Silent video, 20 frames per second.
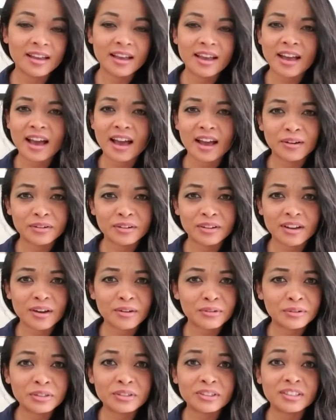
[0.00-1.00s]
how
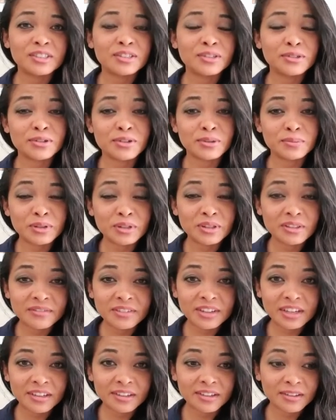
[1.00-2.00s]
are you going to distribute the
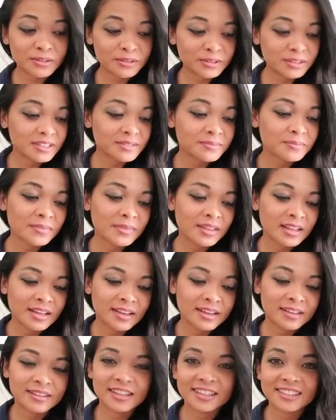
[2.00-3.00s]
videos?
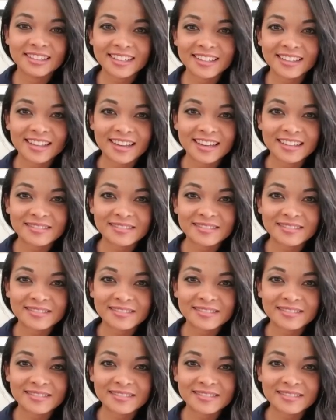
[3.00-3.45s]
Things like that.